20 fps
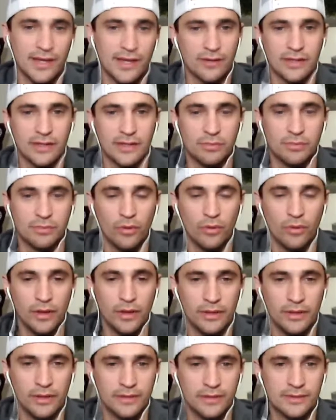Sazerac's
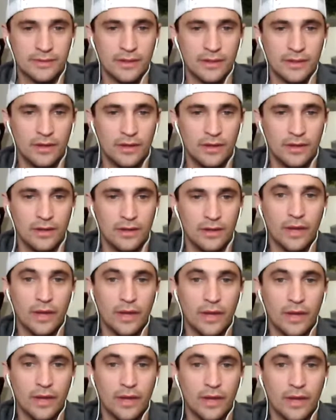point, is
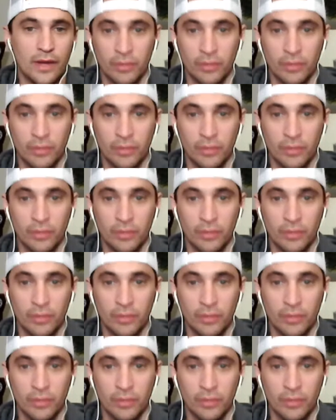okay.